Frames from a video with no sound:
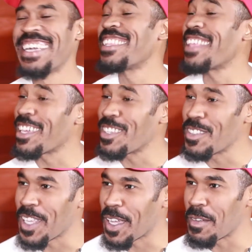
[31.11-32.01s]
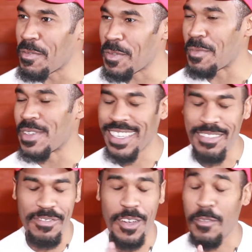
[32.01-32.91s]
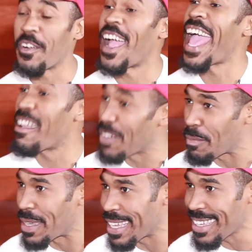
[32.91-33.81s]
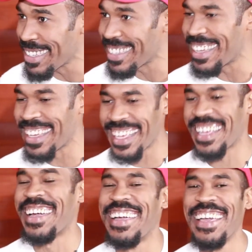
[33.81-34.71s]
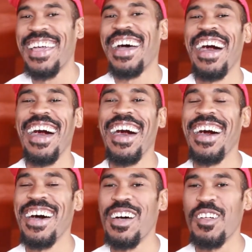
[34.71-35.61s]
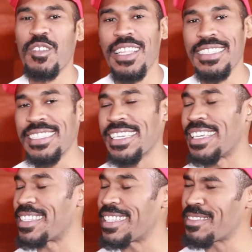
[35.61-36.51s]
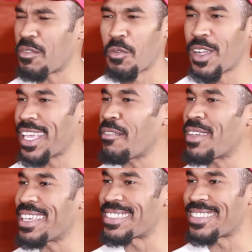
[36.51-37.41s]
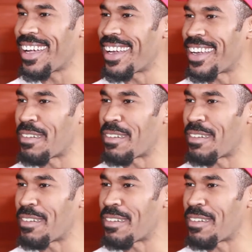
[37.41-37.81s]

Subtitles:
Thank you, Tatum, for having me. Let's see. What can we get started?